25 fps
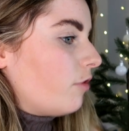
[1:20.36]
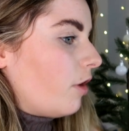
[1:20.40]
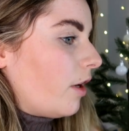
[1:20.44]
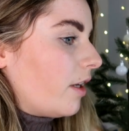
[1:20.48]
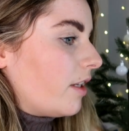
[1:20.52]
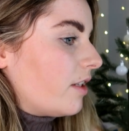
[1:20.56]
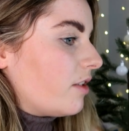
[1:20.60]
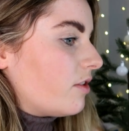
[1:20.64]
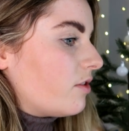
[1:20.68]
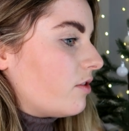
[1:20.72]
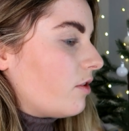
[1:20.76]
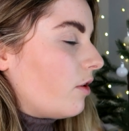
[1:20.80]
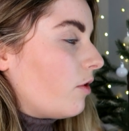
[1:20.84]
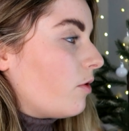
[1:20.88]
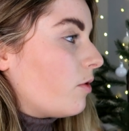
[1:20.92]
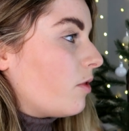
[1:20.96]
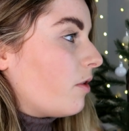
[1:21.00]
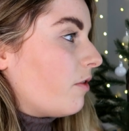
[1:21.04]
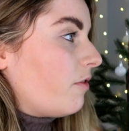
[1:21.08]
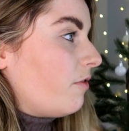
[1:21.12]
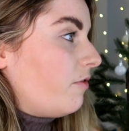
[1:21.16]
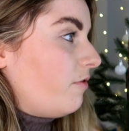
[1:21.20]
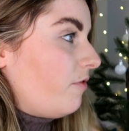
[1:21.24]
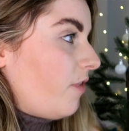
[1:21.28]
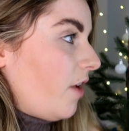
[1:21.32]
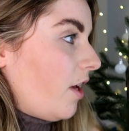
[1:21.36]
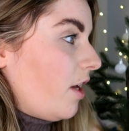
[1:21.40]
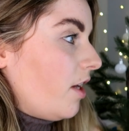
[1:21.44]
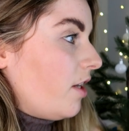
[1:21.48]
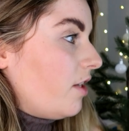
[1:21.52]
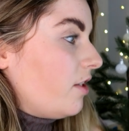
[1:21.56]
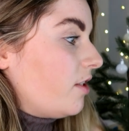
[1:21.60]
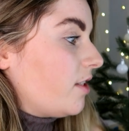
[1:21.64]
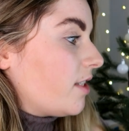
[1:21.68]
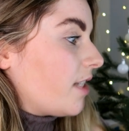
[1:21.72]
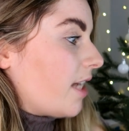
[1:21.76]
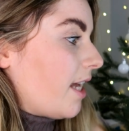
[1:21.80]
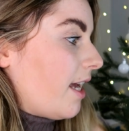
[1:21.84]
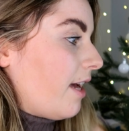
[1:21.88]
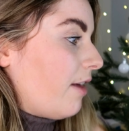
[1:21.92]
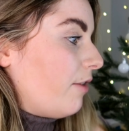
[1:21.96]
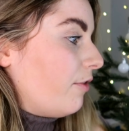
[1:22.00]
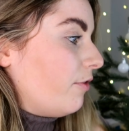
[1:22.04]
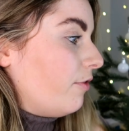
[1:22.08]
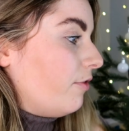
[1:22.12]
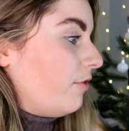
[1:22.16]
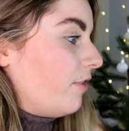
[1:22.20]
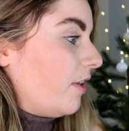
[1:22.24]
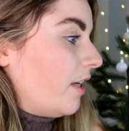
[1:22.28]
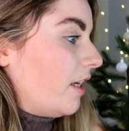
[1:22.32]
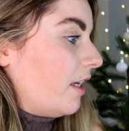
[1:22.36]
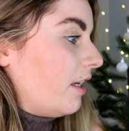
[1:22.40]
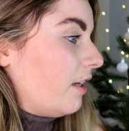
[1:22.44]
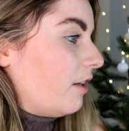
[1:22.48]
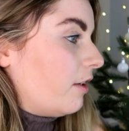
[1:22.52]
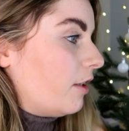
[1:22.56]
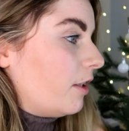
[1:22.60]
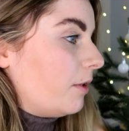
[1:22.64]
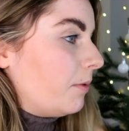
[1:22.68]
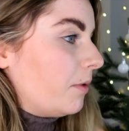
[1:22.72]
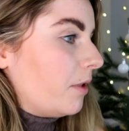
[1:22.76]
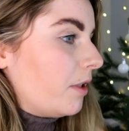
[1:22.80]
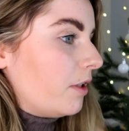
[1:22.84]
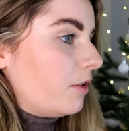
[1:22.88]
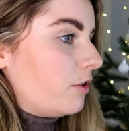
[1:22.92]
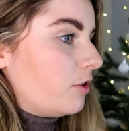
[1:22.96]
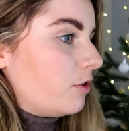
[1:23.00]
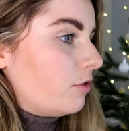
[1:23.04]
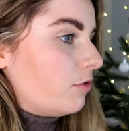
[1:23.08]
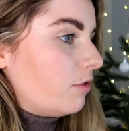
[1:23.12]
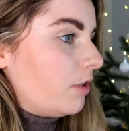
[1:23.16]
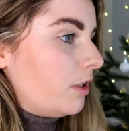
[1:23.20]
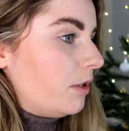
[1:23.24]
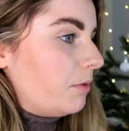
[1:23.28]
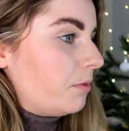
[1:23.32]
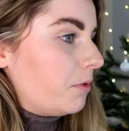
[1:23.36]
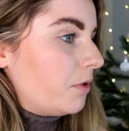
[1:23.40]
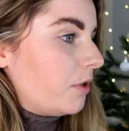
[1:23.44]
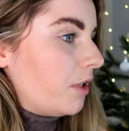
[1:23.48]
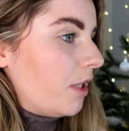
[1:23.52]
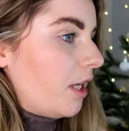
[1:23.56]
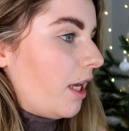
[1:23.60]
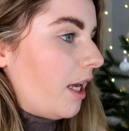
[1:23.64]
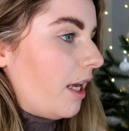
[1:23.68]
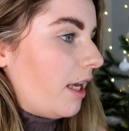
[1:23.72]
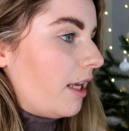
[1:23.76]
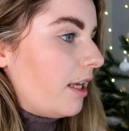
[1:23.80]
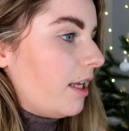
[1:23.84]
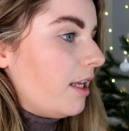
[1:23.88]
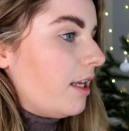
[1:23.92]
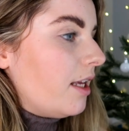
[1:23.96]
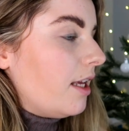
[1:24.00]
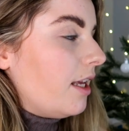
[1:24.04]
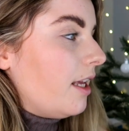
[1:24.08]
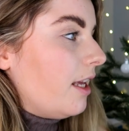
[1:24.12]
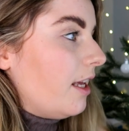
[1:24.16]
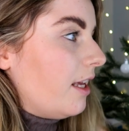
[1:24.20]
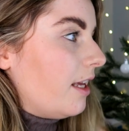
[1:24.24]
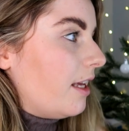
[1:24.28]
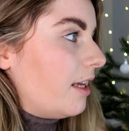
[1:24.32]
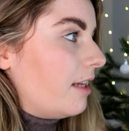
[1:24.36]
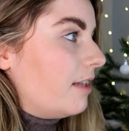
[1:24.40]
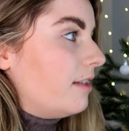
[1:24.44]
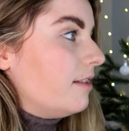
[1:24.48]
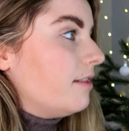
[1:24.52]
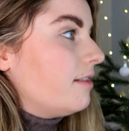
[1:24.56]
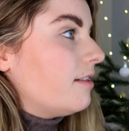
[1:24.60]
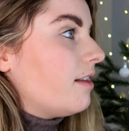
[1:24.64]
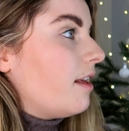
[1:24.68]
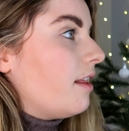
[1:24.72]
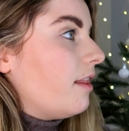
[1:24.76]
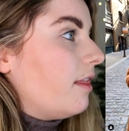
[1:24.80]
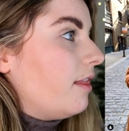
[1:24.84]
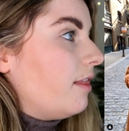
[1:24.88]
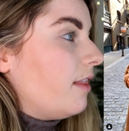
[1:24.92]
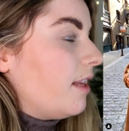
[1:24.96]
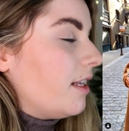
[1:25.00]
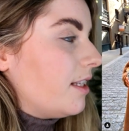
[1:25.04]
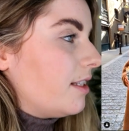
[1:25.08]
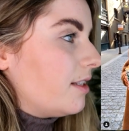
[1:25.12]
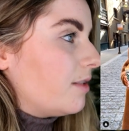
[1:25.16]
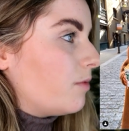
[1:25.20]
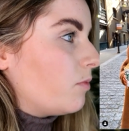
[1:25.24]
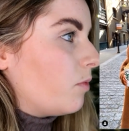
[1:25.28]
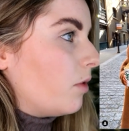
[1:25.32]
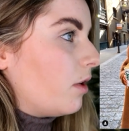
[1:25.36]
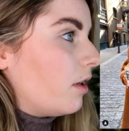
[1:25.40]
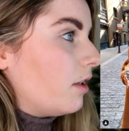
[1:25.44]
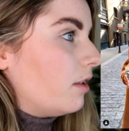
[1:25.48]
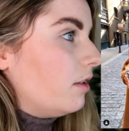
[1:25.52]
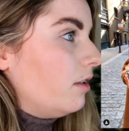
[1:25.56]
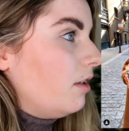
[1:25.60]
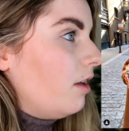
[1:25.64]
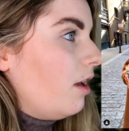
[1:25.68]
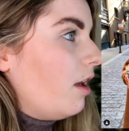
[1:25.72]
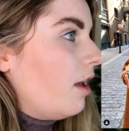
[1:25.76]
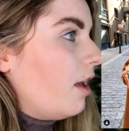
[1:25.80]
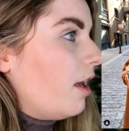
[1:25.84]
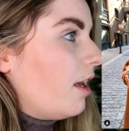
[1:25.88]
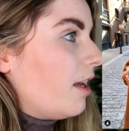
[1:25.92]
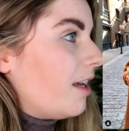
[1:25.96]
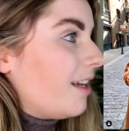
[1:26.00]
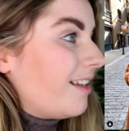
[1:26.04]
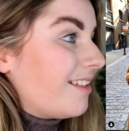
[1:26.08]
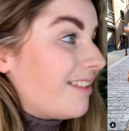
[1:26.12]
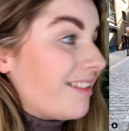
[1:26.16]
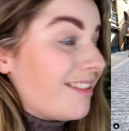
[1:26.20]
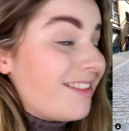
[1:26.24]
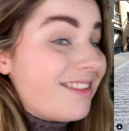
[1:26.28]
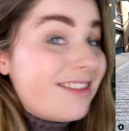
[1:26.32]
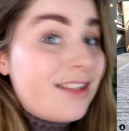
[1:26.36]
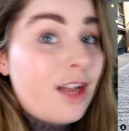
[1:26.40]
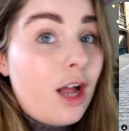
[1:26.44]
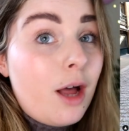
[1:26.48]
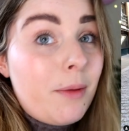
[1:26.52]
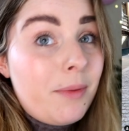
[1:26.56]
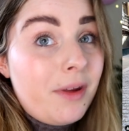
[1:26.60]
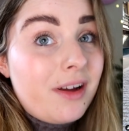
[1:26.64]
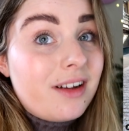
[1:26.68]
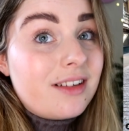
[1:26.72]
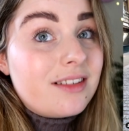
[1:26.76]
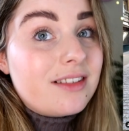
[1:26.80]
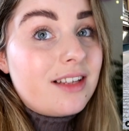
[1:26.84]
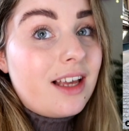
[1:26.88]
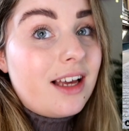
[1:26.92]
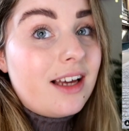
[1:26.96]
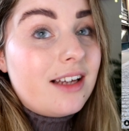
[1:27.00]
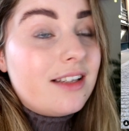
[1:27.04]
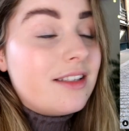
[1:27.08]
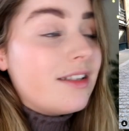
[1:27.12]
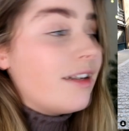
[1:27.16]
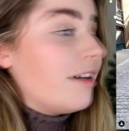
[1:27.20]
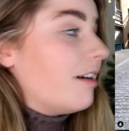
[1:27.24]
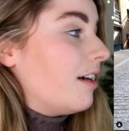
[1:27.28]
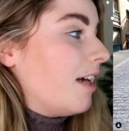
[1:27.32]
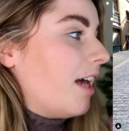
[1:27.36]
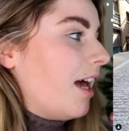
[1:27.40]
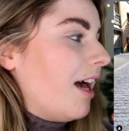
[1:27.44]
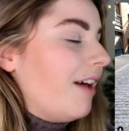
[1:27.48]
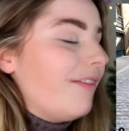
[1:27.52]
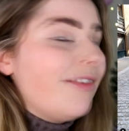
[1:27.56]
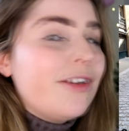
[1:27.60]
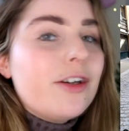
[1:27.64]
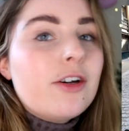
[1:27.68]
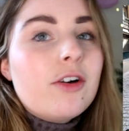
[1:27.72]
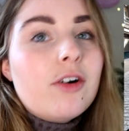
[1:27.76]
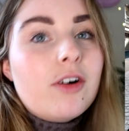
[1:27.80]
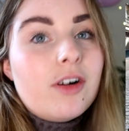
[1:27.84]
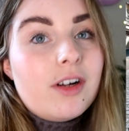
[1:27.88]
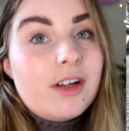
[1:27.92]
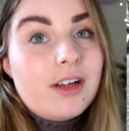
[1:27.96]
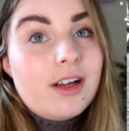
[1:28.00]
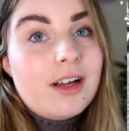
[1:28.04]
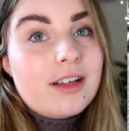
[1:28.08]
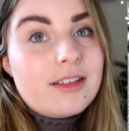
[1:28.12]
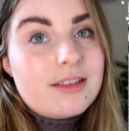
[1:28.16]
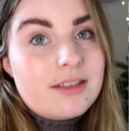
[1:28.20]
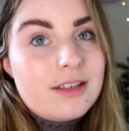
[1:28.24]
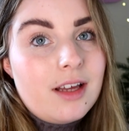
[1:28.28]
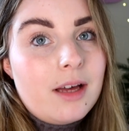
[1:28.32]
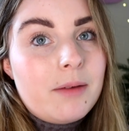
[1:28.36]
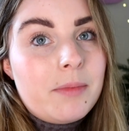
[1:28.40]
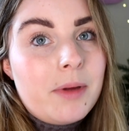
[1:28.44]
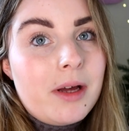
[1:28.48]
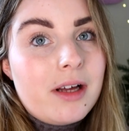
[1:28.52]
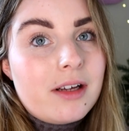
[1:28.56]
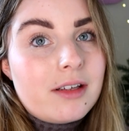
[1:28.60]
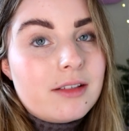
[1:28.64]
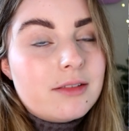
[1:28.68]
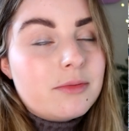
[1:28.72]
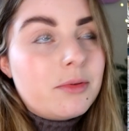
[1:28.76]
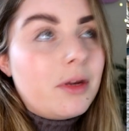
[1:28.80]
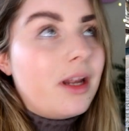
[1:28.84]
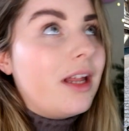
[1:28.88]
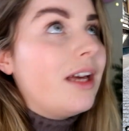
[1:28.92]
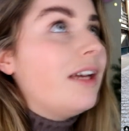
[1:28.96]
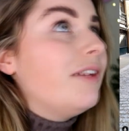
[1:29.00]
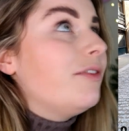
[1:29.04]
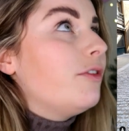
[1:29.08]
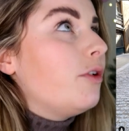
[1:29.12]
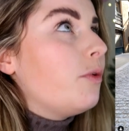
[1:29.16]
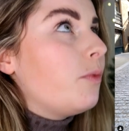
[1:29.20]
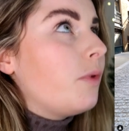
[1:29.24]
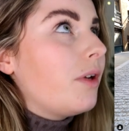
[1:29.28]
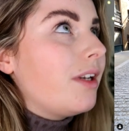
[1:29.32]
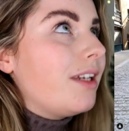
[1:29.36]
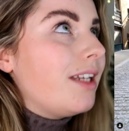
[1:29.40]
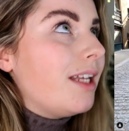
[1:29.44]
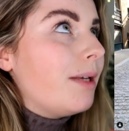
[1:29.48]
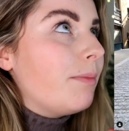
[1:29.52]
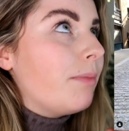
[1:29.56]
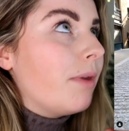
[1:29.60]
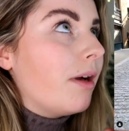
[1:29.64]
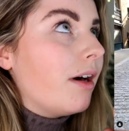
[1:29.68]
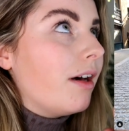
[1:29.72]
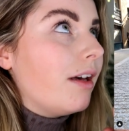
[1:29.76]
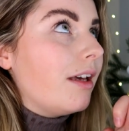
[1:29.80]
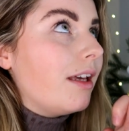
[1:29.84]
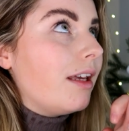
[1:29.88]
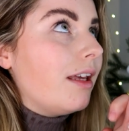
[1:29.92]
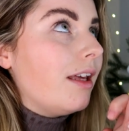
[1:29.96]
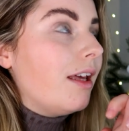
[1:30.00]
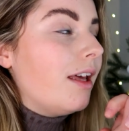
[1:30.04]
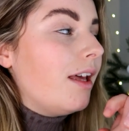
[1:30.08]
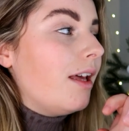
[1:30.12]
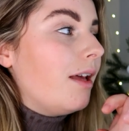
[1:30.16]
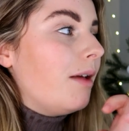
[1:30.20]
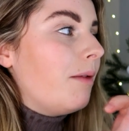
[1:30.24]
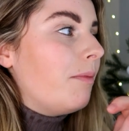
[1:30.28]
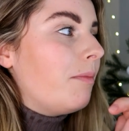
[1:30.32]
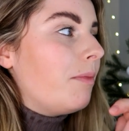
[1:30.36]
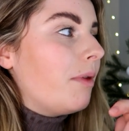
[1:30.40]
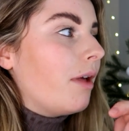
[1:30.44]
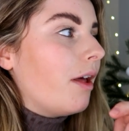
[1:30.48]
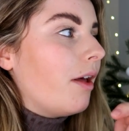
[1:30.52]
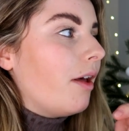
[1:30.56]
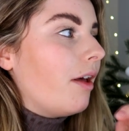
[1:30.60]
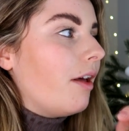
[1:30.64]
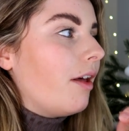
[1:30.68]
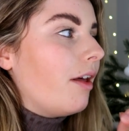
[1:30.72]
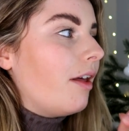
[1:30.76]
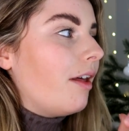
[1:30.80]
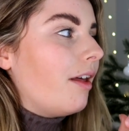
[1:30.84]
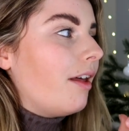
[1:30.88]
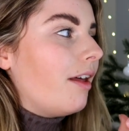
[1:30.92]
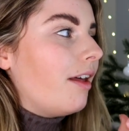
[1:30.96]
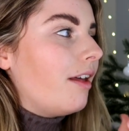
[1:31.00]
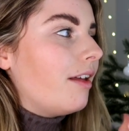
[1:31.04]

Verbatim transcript: Right, so the first outfit I am going to recreate is this one. It's a Starbucks ad. I haven't got a Starbucks. Well, I have got one nearby, but